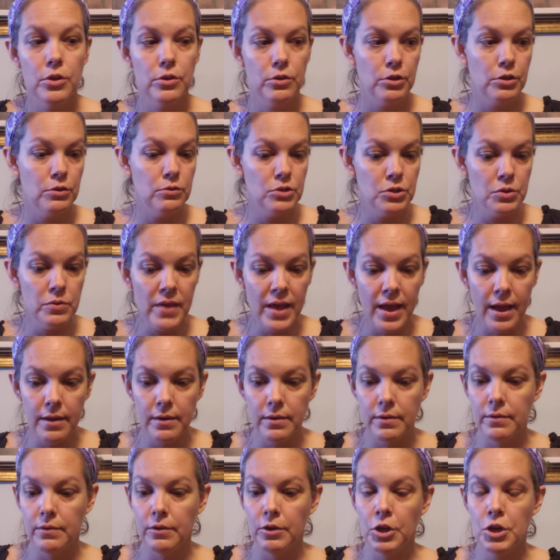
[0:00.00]
You do that,
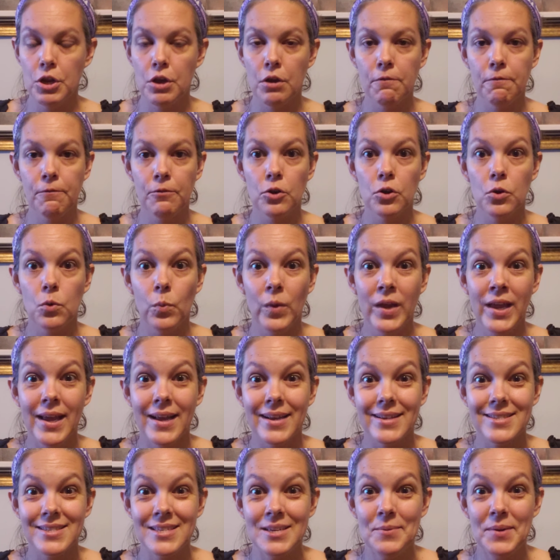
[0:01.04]
you know, for a week,
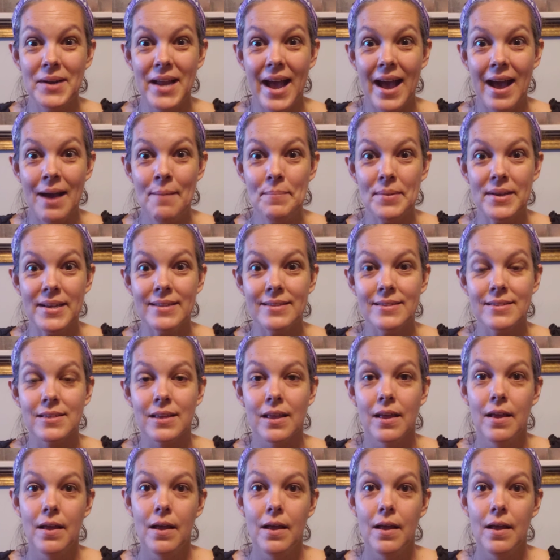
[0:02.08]
see what happens.